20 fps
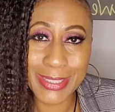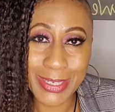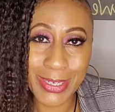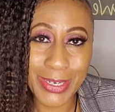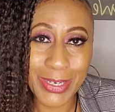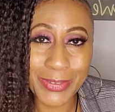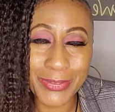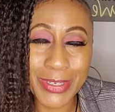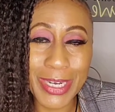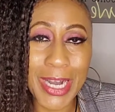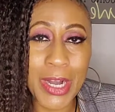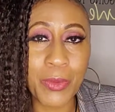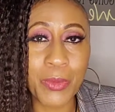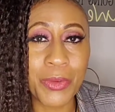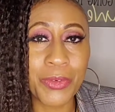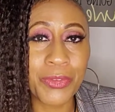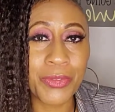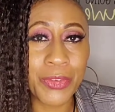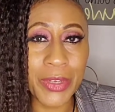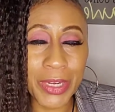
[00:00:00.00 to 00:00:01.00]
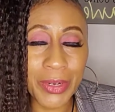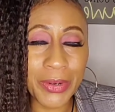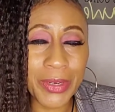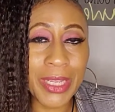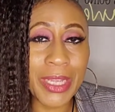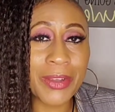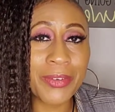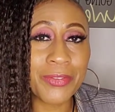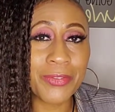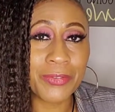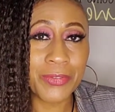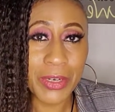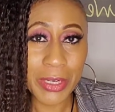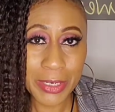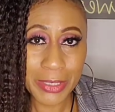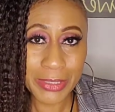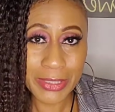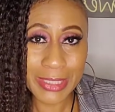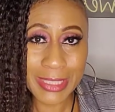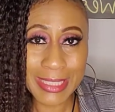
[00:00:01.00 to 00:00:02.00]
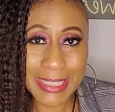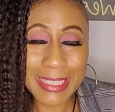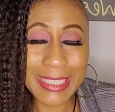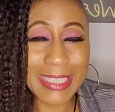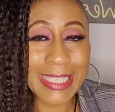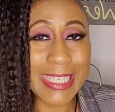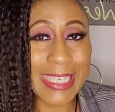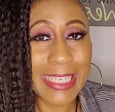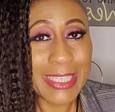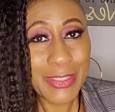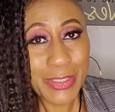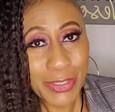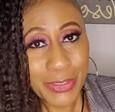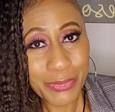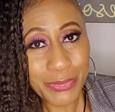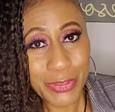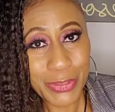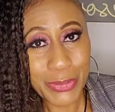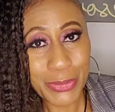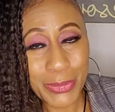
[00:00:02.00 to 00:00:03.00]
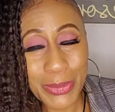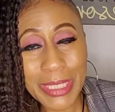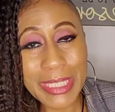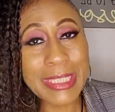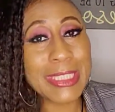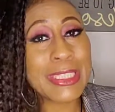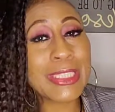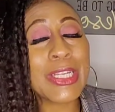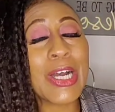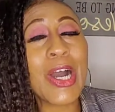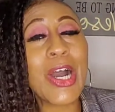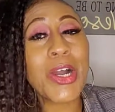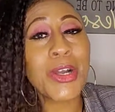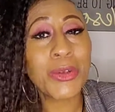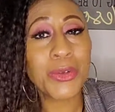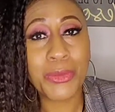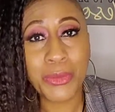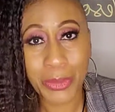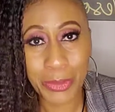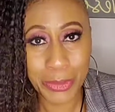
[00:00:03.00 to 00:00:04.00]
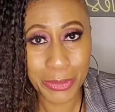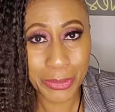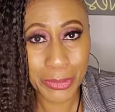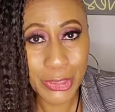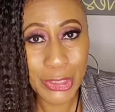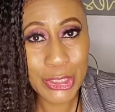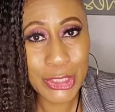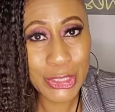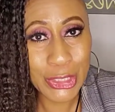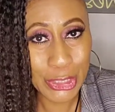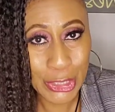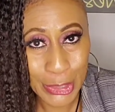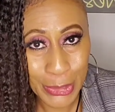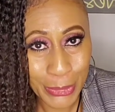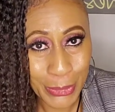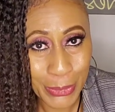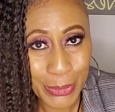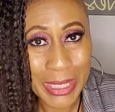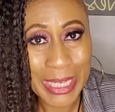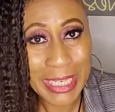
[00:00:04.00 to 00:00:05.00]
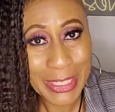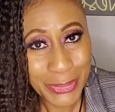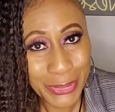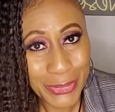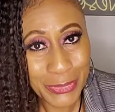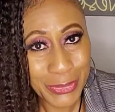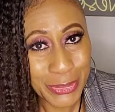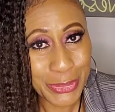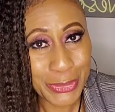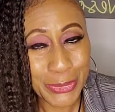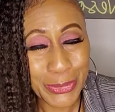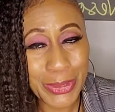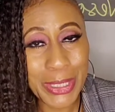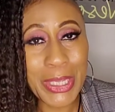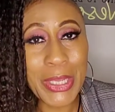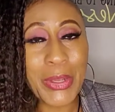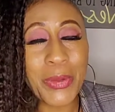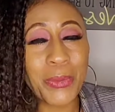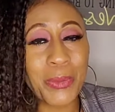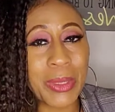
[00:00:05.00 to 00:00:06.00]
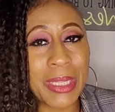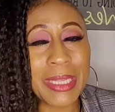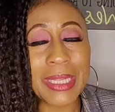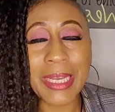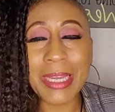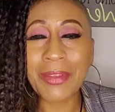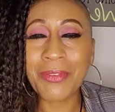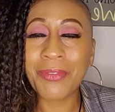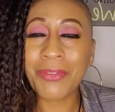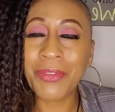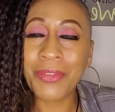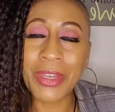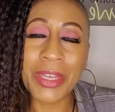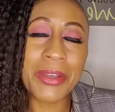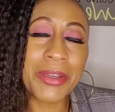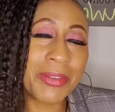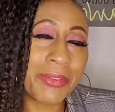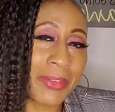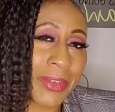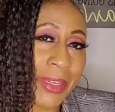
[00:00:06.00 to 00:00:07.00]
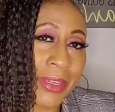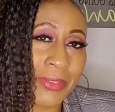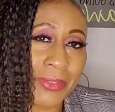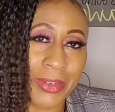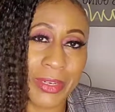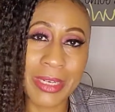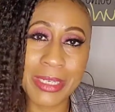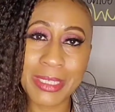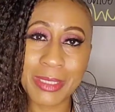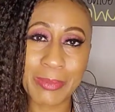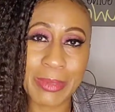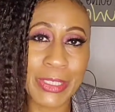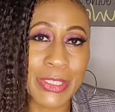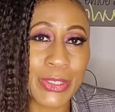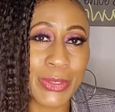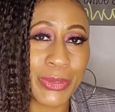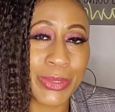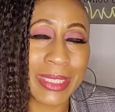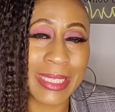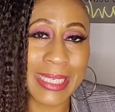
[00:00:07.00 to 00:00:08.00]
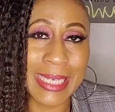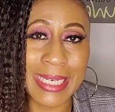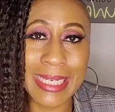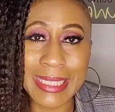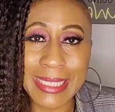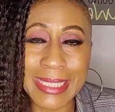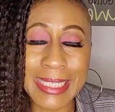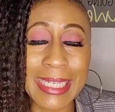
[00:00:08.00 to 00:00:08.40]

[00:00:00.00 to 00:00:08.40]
off our very first inaugural show interview with a very, very, very special guest.